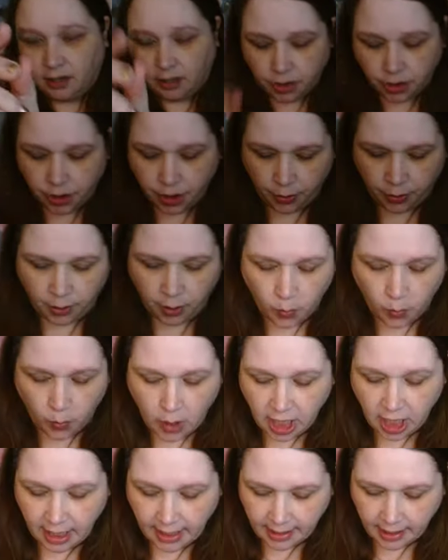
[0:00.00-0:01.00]
I'll show you
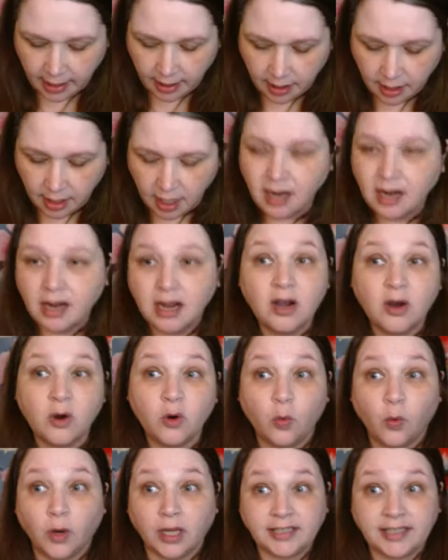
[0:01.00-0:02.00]
why
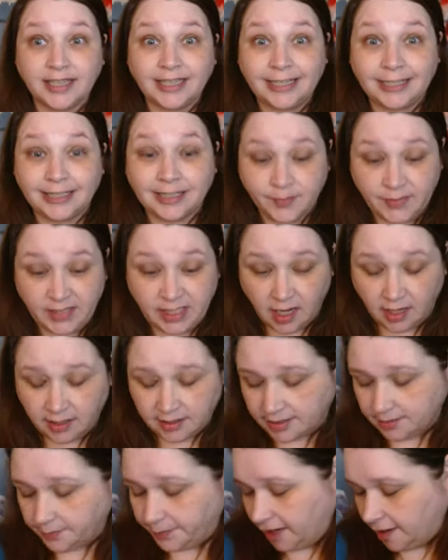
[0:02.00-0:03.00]
once I get some
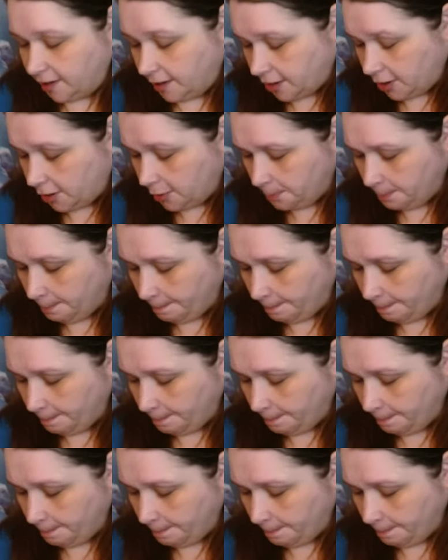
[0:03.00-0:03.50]
socks in my hair.